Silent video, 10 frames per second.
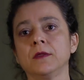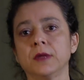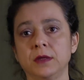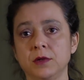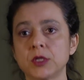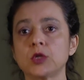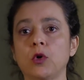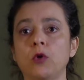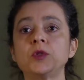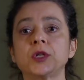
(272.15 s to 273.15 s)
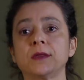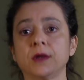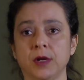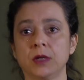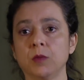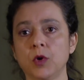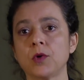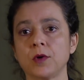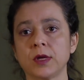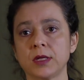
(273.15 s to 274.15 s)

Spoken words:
that there is no object there anymore.